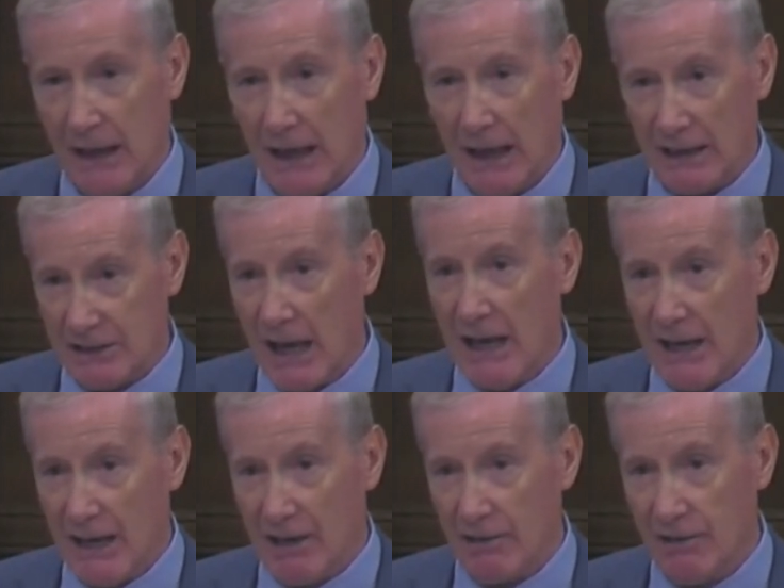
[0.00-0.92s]
as I
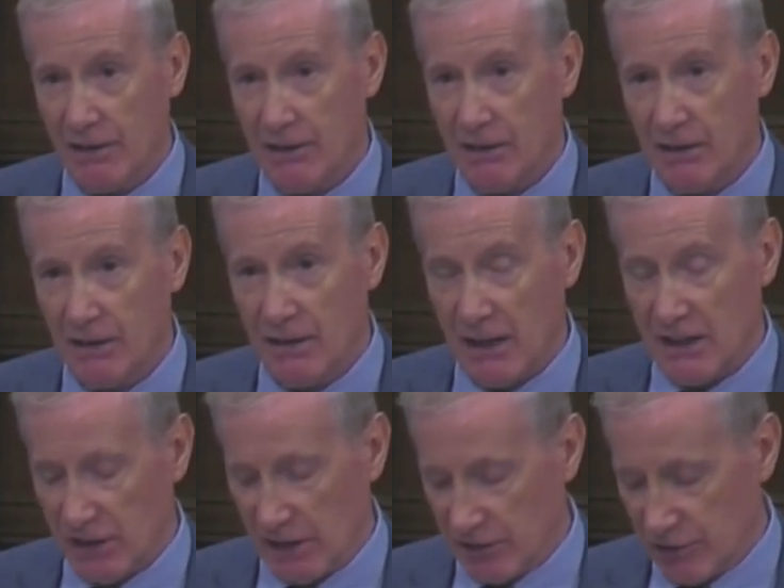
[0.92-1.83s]
heard
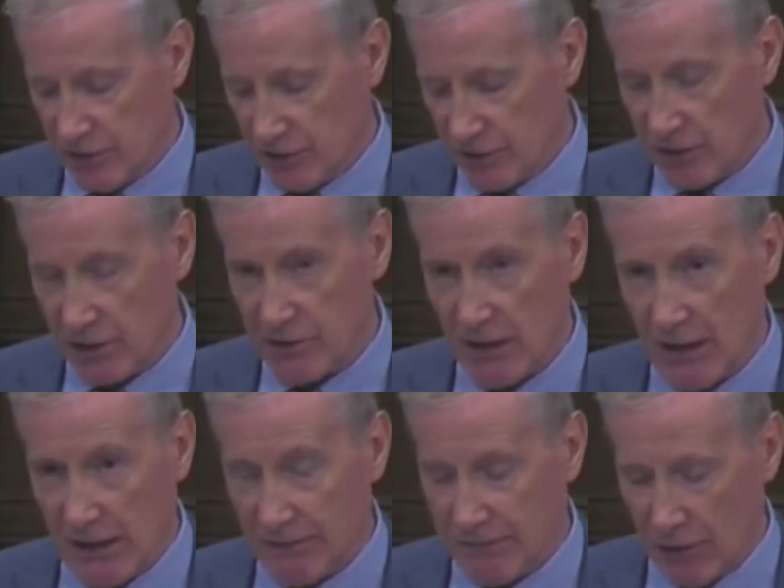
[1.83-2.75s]
these instances
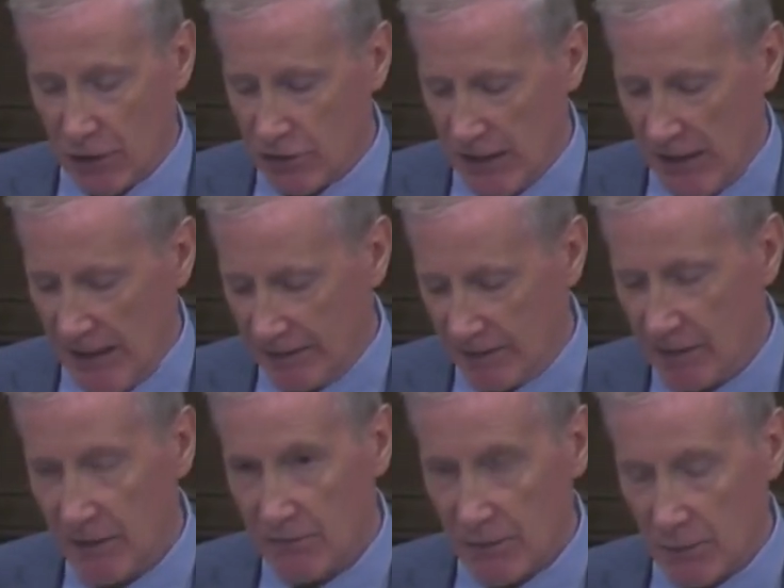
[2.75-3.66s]
at first hand
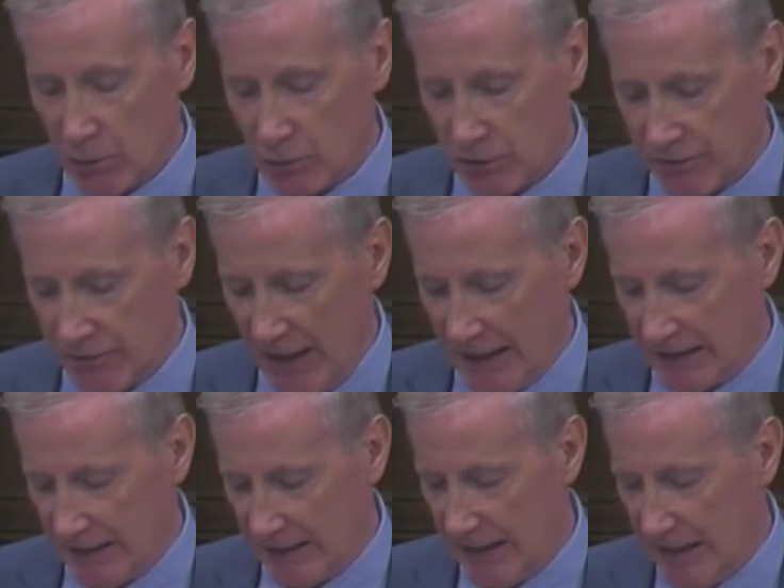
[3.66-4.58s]
from those
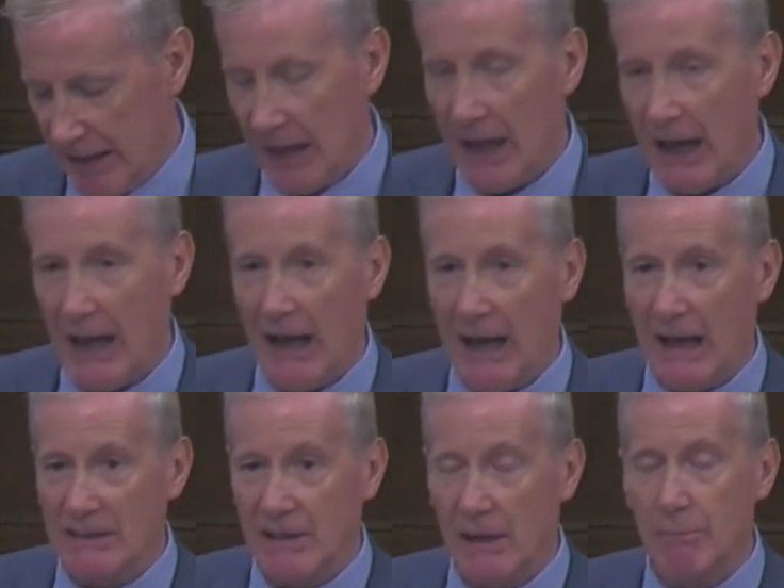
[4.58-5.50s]
affected
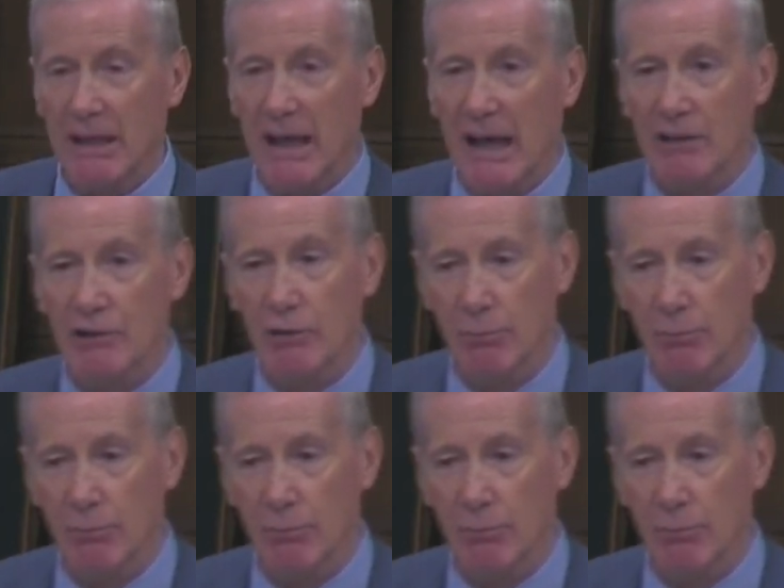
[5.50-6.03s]
as I began to